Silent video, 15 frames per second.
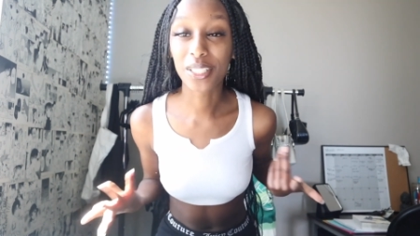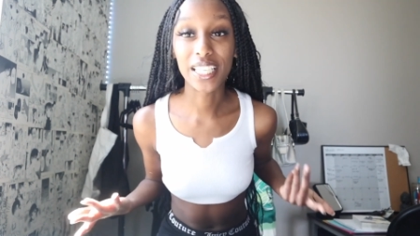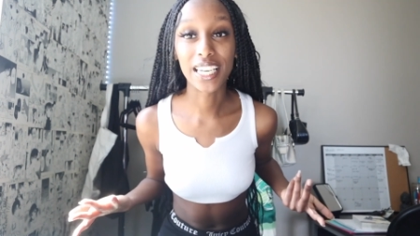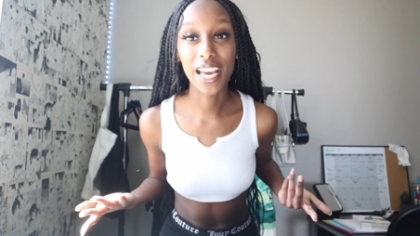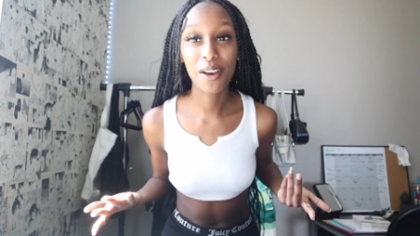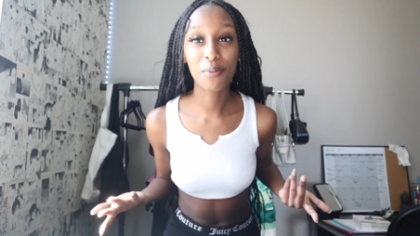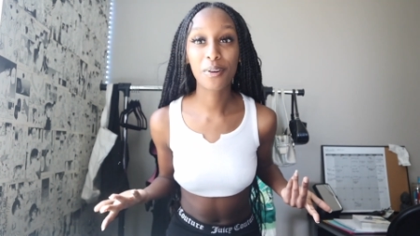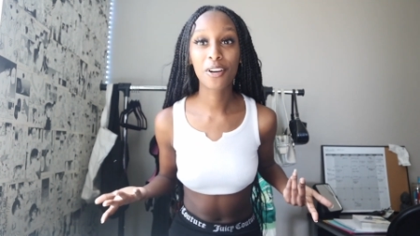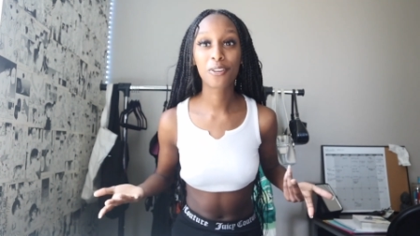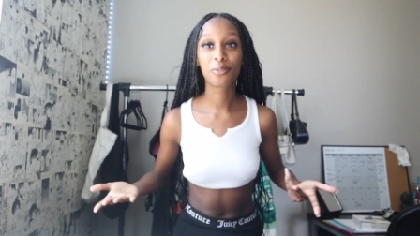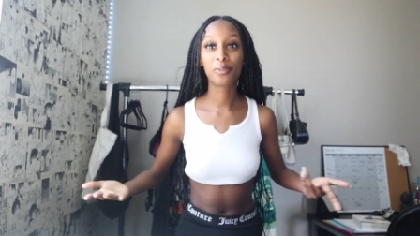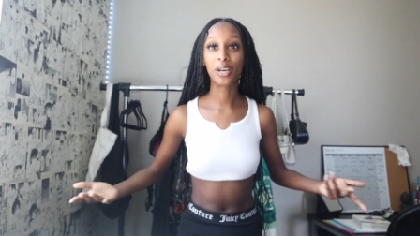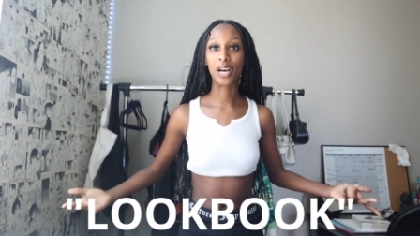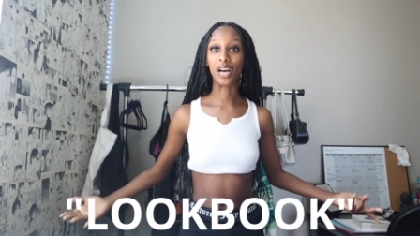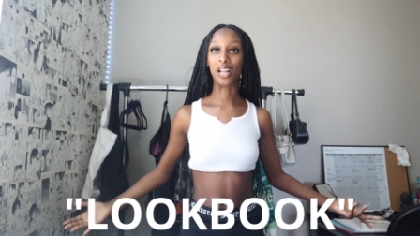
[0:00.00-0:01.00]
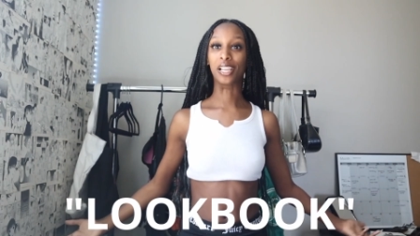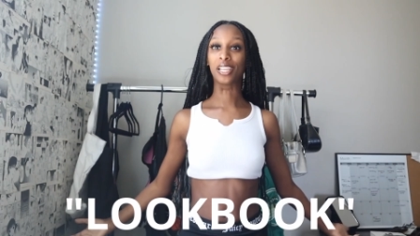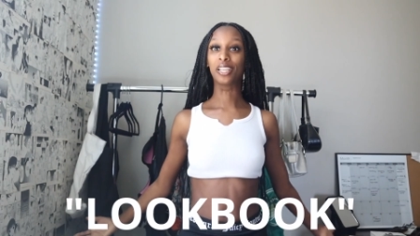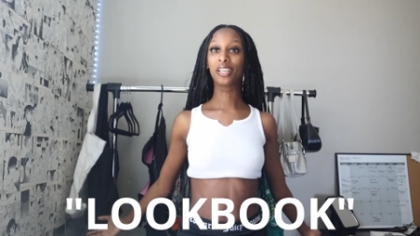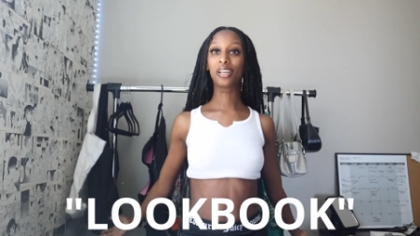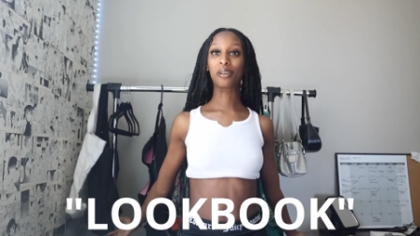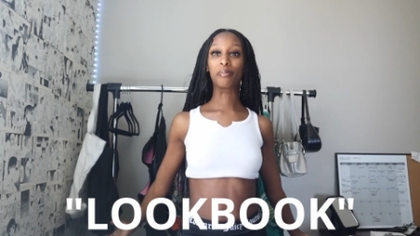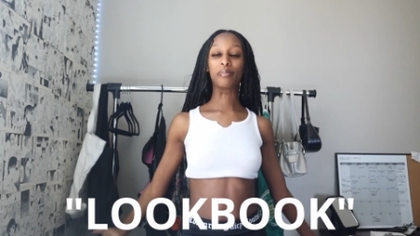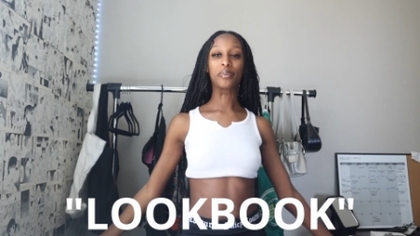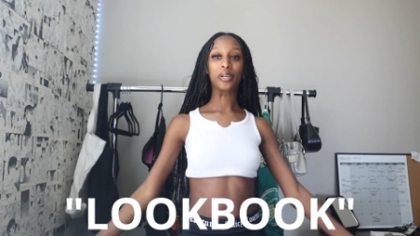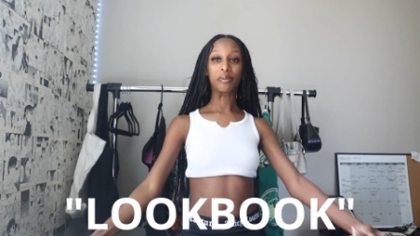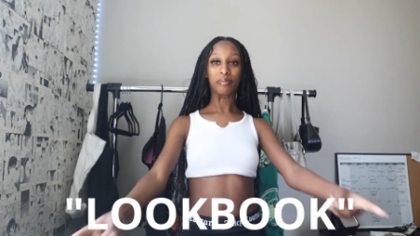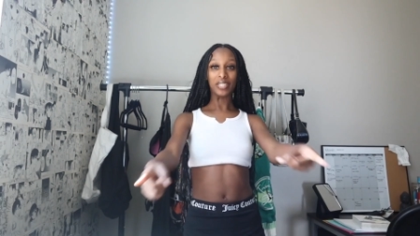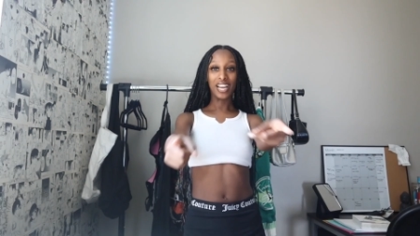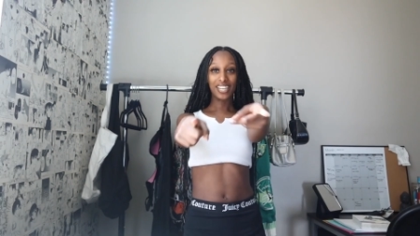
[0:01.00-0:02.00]
Today we're doing a
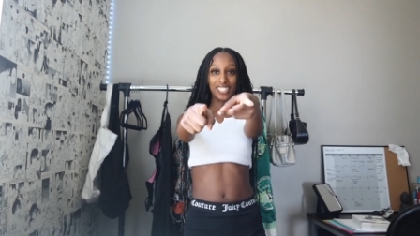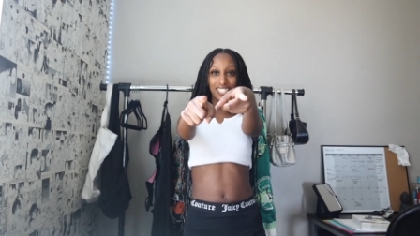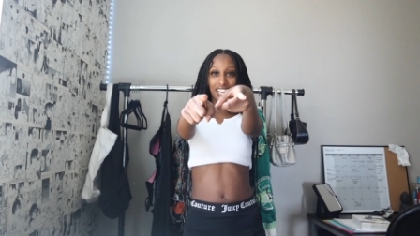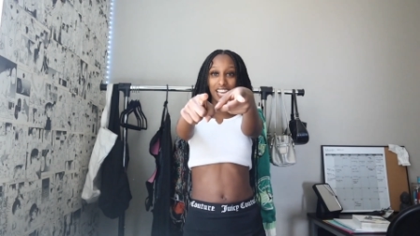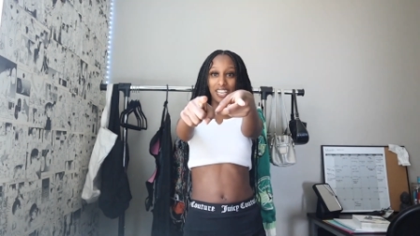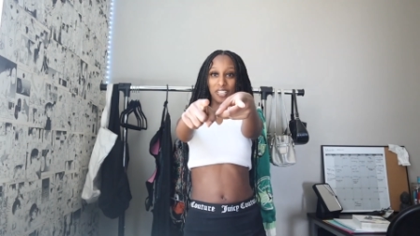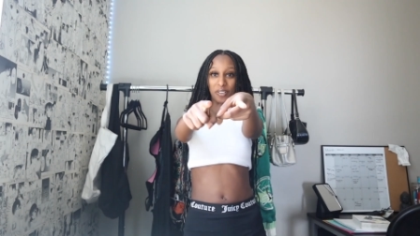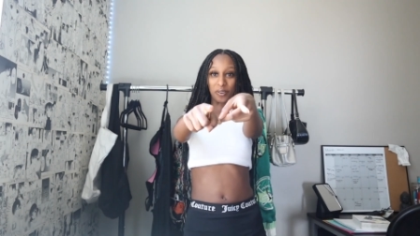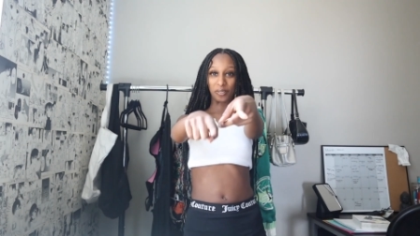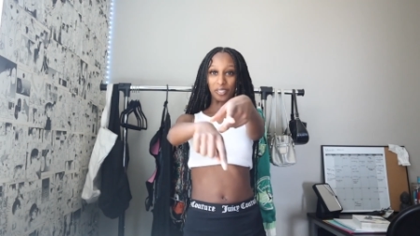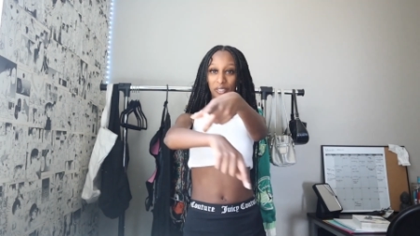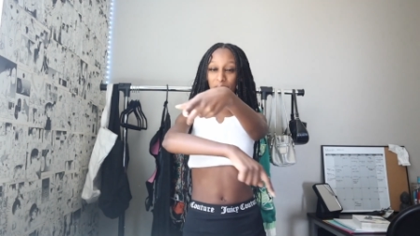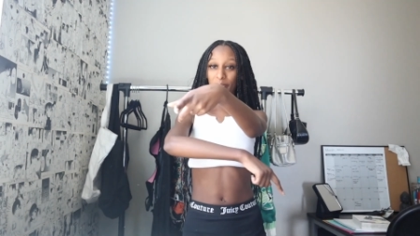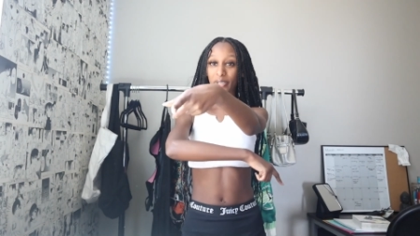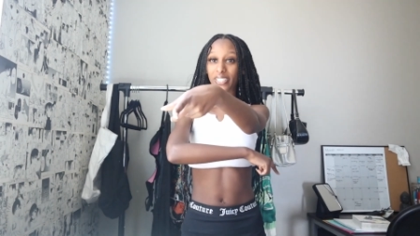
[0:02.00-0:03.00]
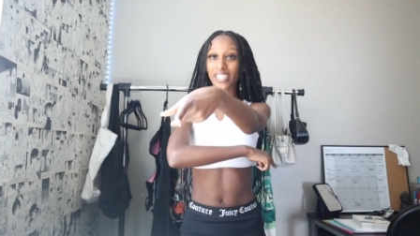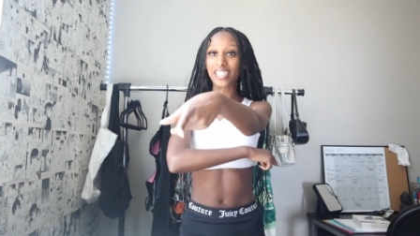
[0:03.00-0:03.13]
lookbook, but not just any old lookbook.